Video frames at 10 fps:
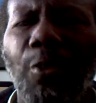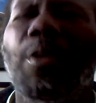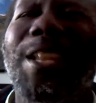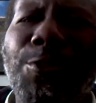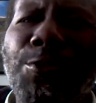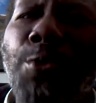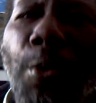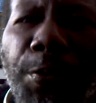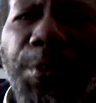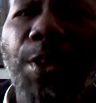call
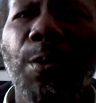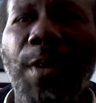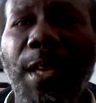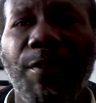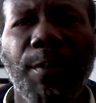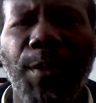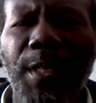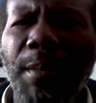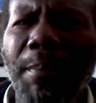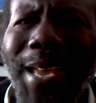atrophy or whatever,
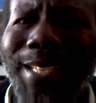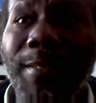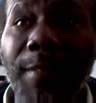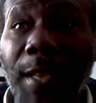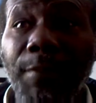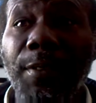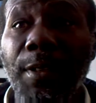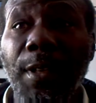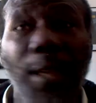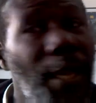but the mind is
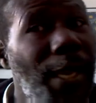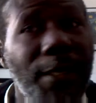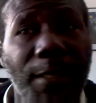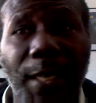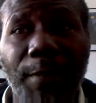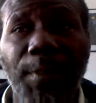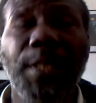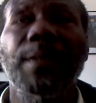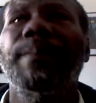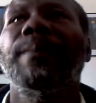never as it had been.